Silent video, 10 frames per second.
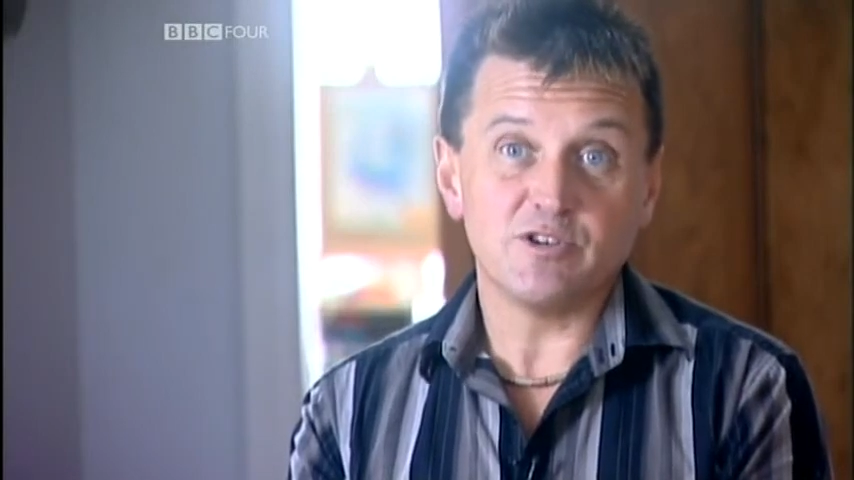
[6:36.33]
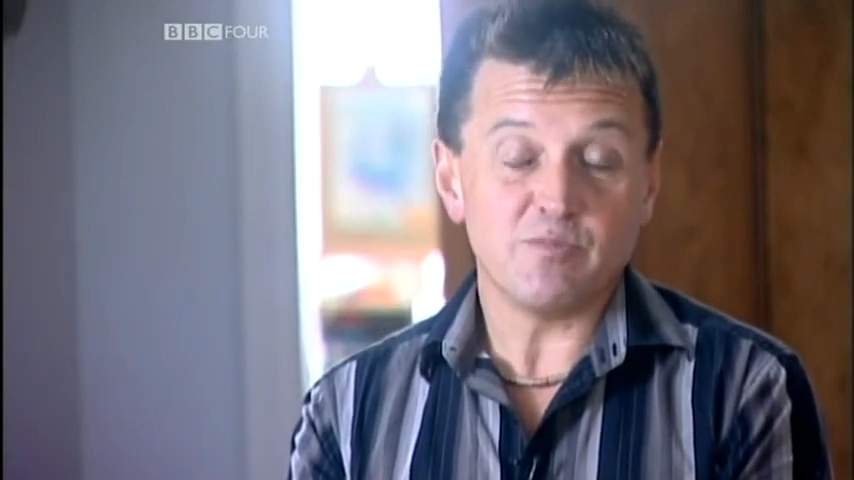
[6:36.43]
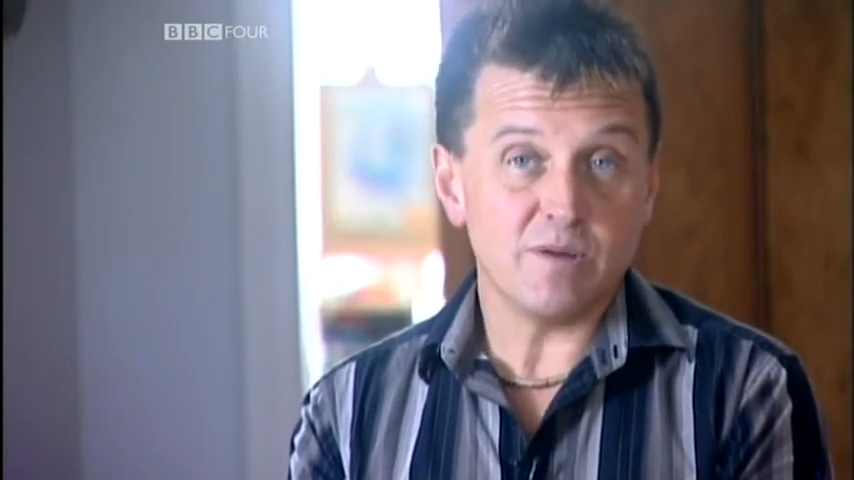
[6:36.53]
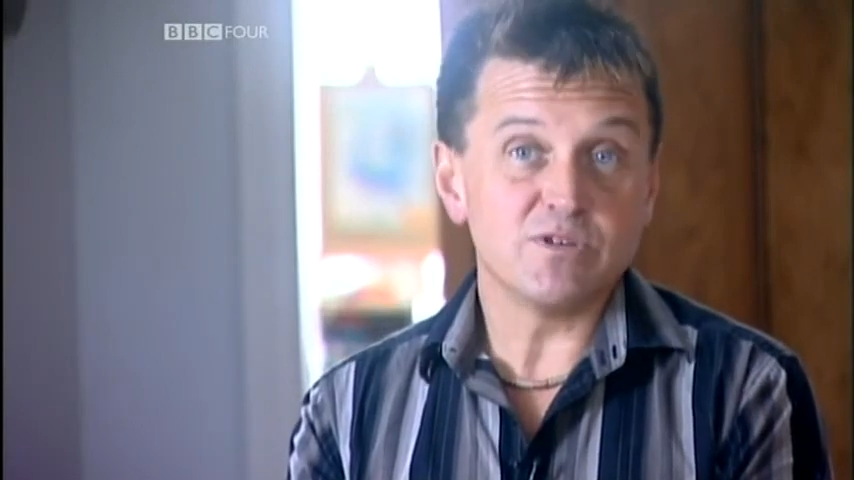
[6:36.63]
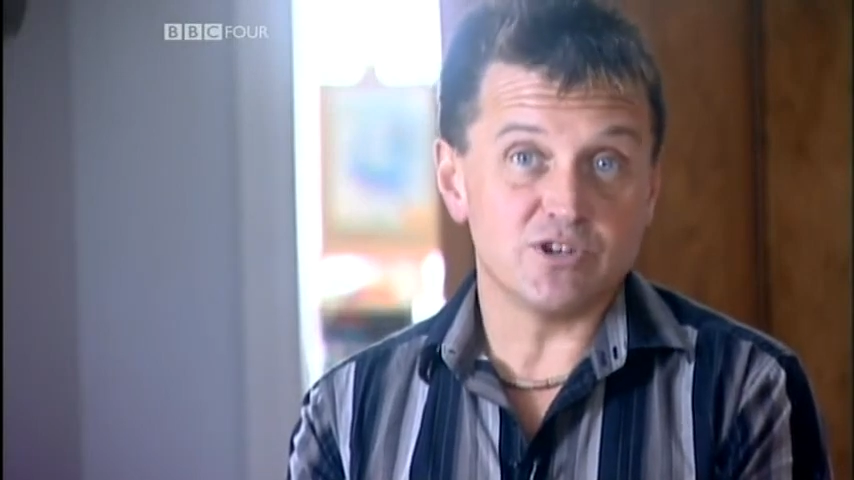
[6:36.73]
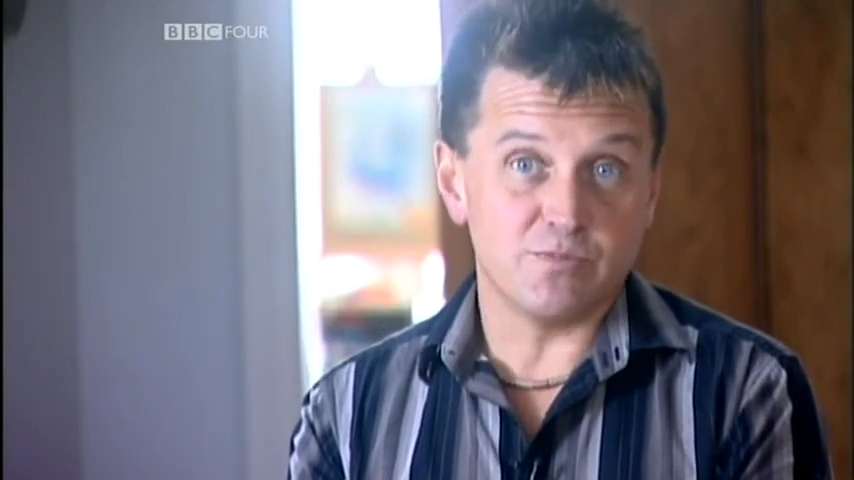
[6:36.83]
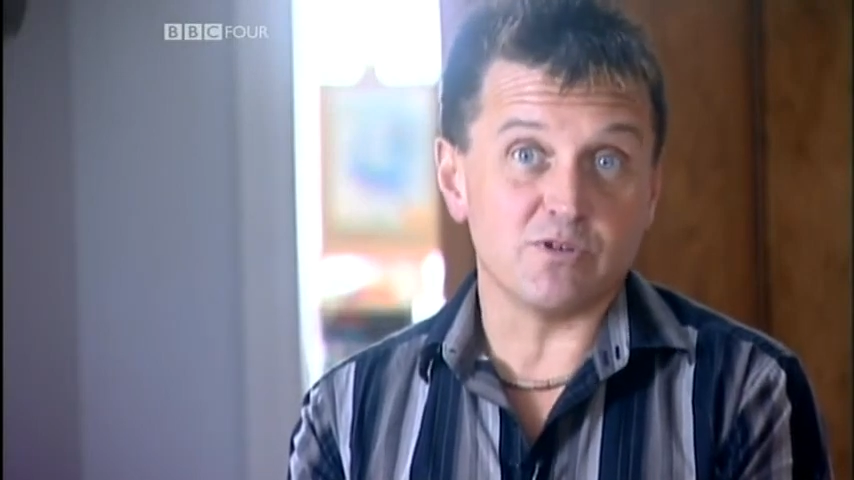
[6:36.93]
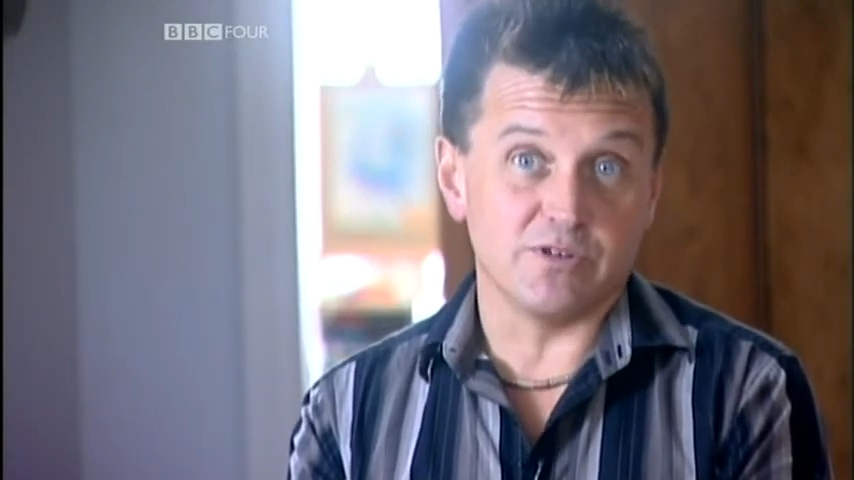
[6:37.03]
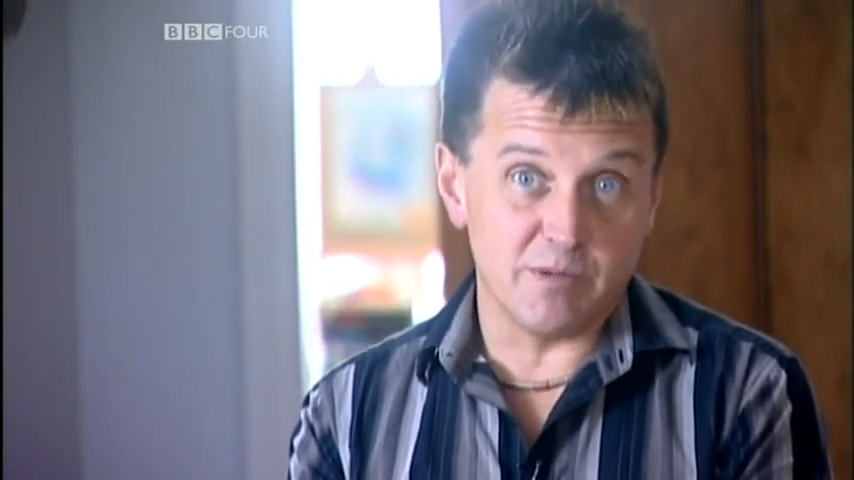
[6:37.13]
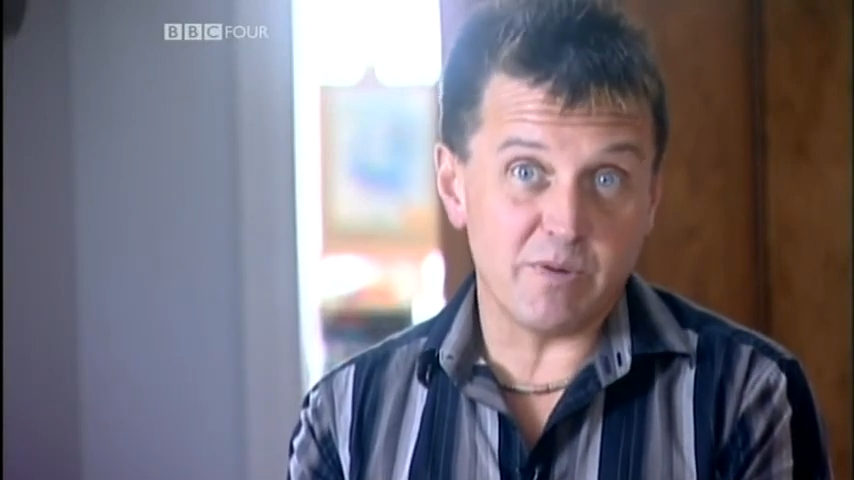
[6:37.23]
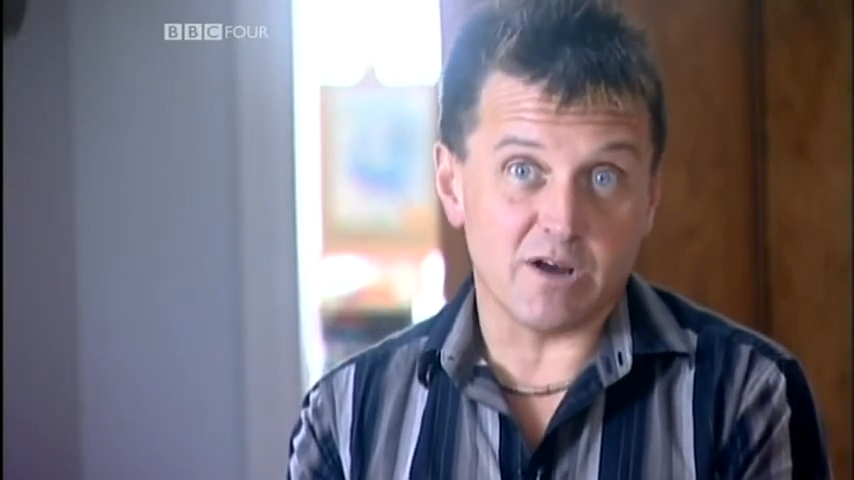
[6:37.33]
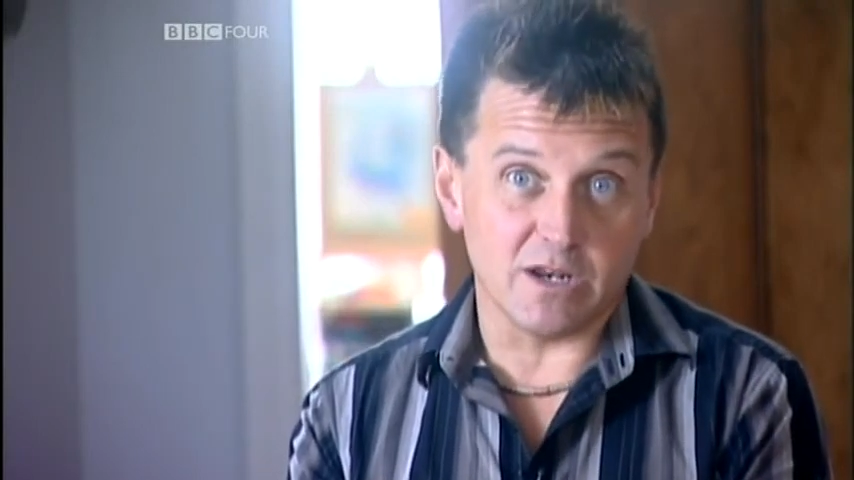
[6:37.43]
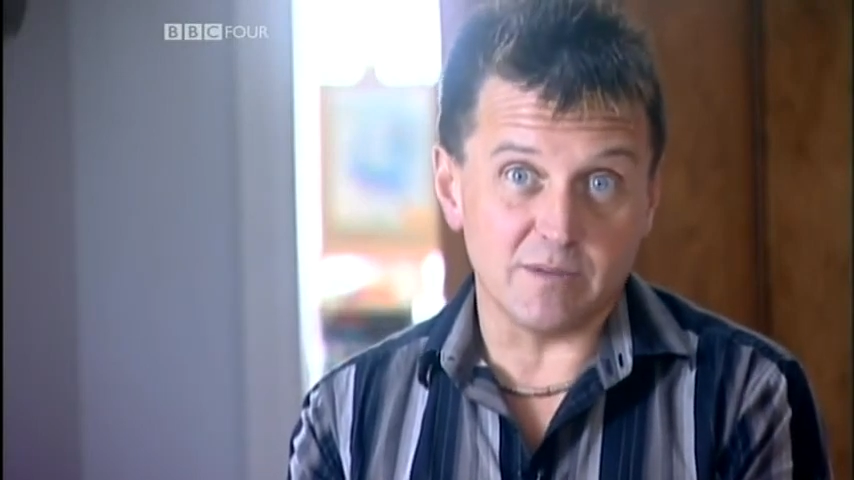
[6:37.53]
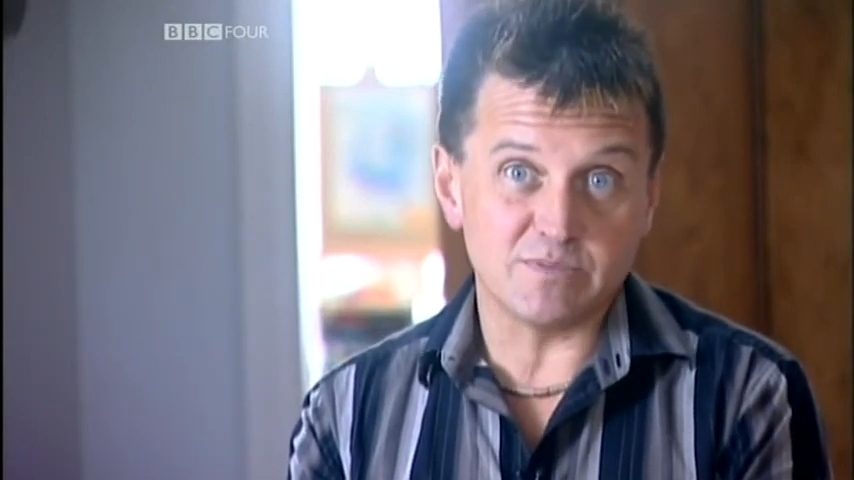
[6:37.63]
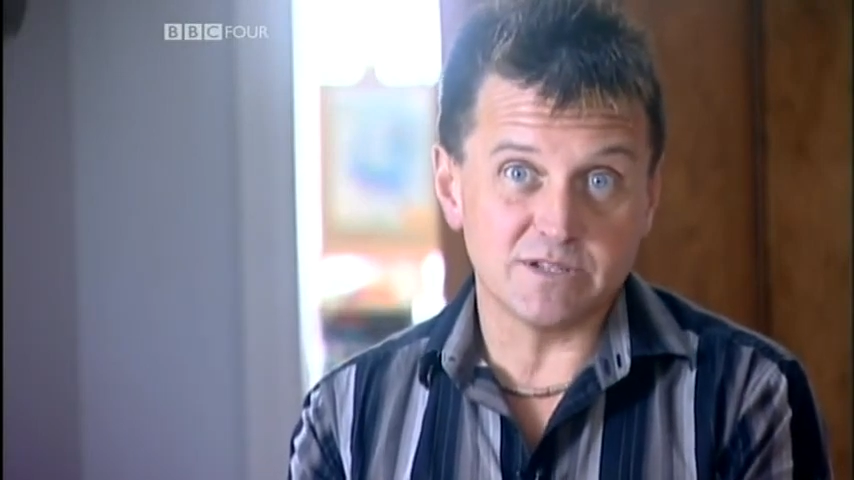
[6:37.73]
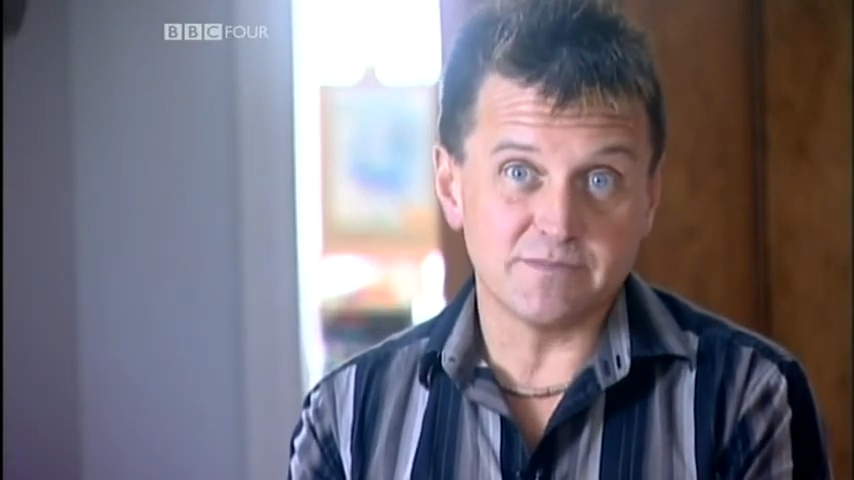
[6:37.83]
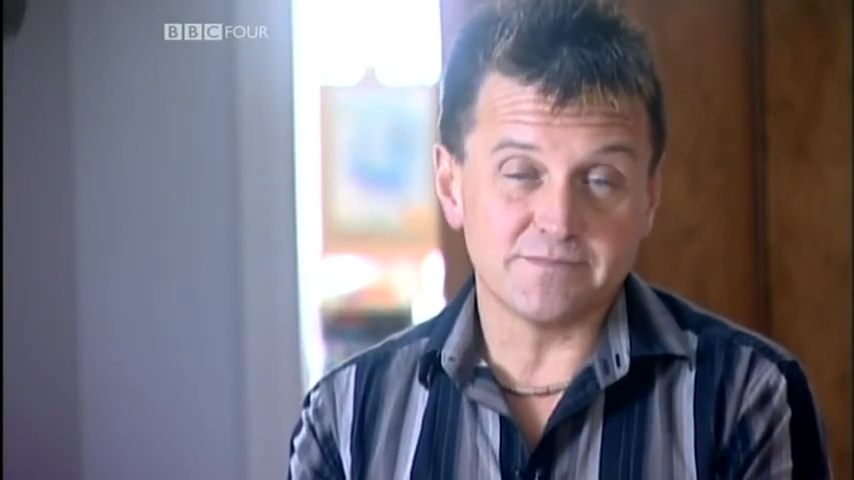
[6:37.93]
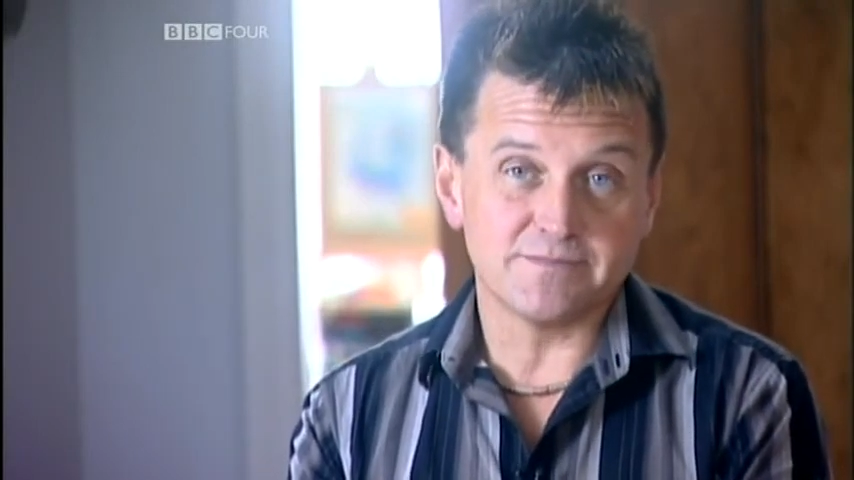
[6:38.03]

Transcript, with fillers: you'll publish a book on the apocalypse.